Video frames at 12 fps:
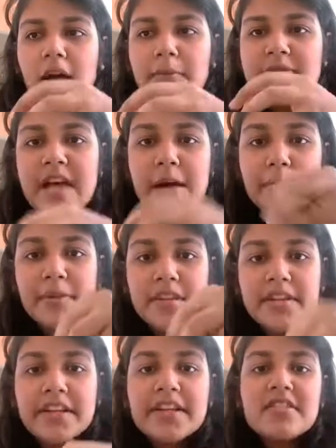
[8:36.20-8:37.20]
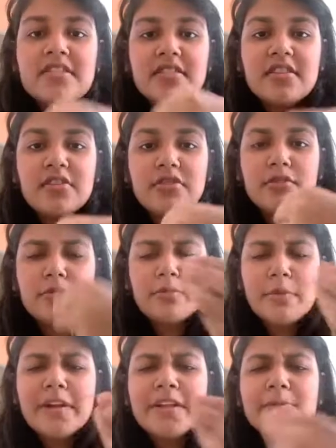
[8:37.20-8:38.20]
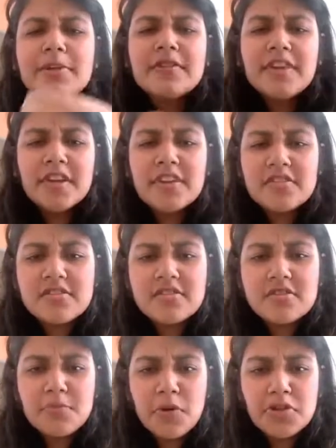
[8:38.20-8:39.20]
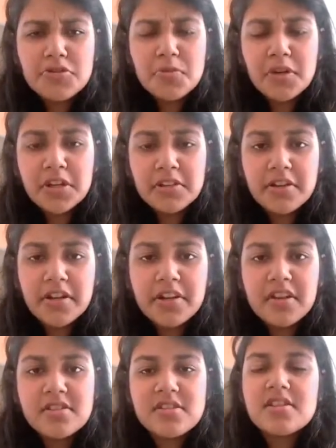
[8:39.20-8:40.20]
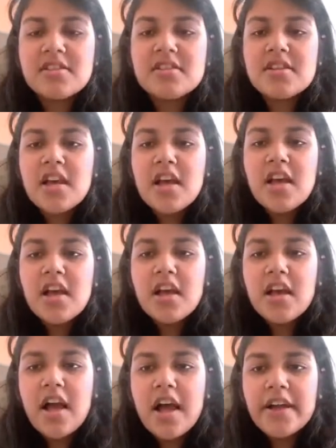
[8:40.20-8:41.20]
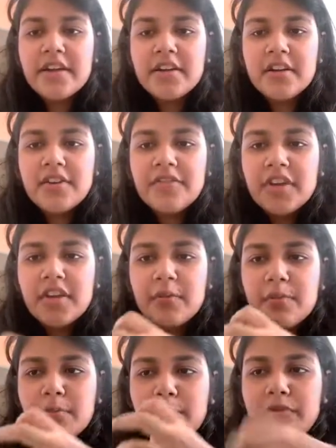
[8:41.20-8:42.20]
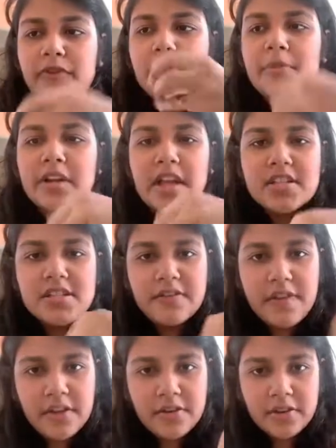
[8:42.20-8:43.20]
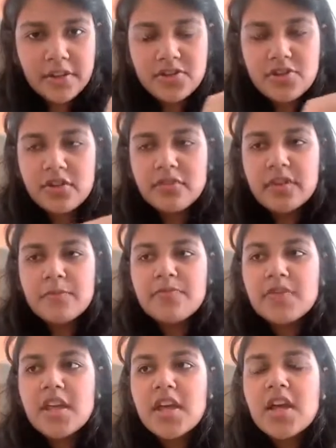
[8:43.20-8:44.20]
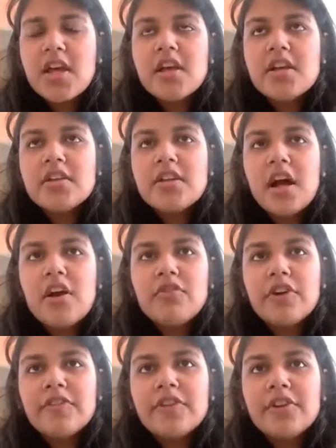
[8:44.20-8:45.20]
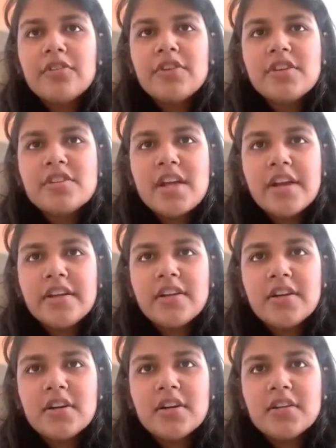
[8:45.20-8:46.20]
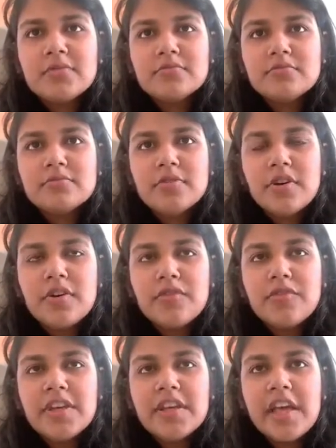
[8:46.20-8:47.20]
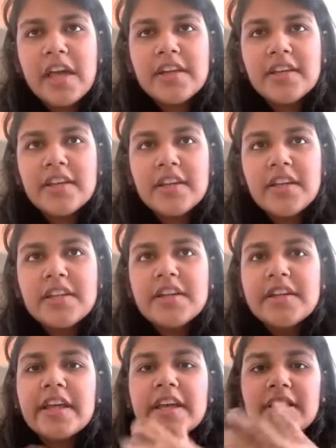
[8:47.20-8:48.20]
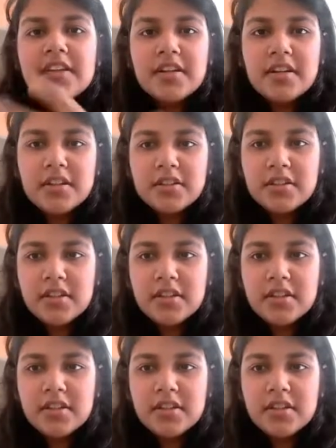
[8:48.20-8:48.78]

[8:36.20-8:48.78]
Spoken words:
sample the data set into multiple various small other data sets, and we perform a classifier on each of them. Now what we do is that we can either take the